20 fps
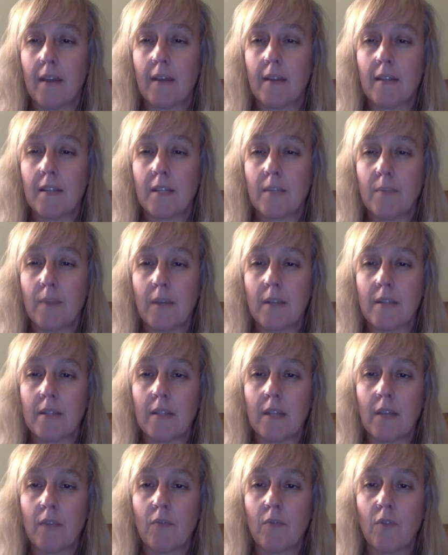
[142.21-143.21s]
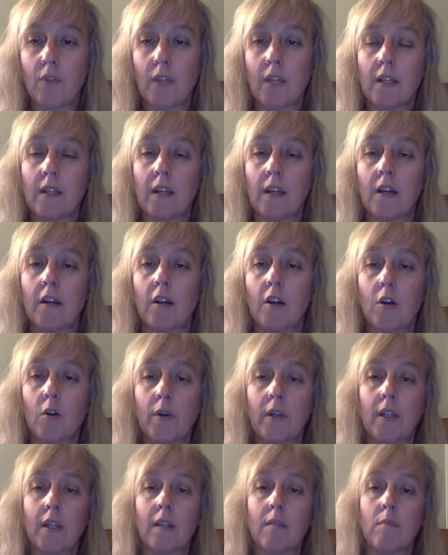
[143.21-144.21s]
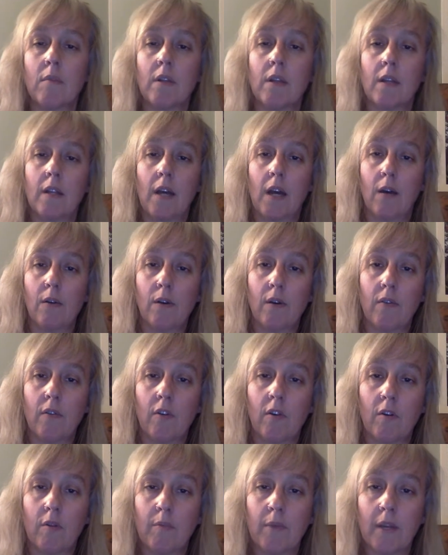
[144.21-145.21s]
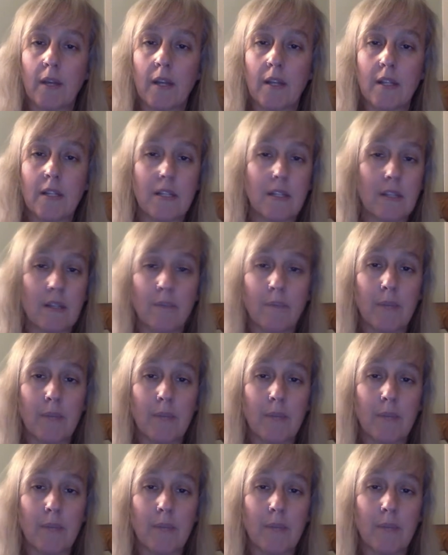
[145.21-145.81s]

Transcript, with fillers: This makes life really narrow and limited, however, because,